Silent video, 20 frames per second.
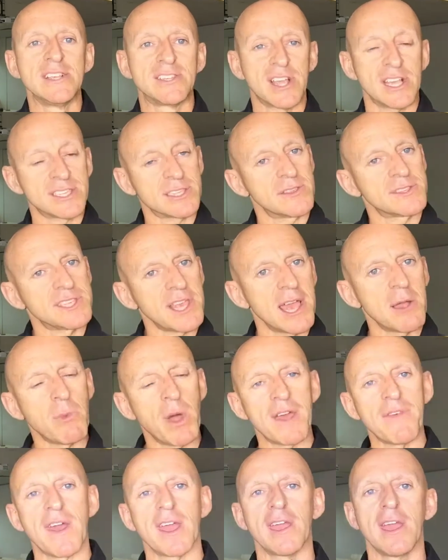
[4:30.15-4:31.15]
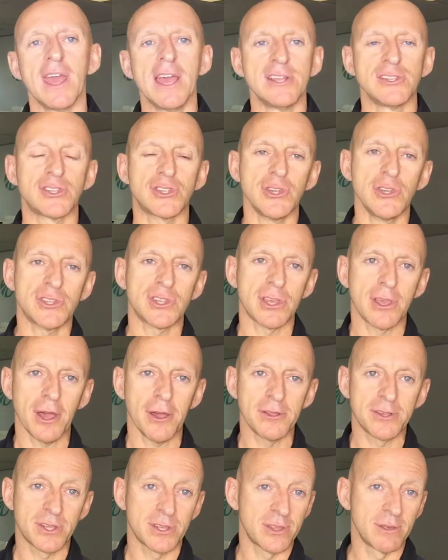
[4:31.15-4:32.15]
Just the same way they choose to
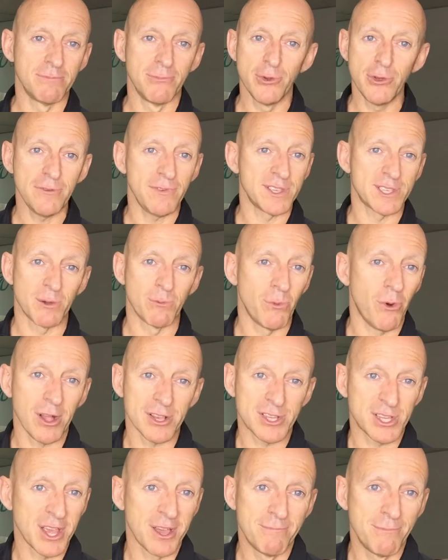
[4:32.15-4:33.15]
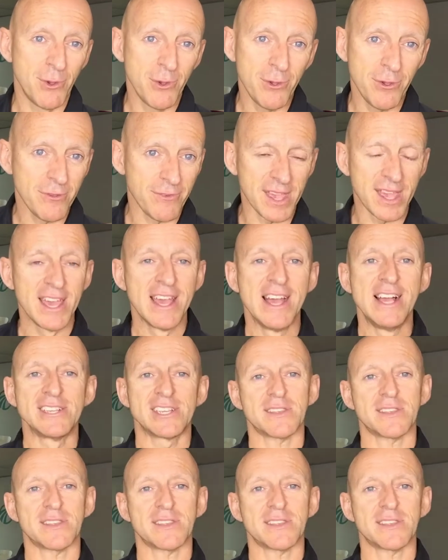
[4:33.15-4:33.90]
go to the movies and watch a movie.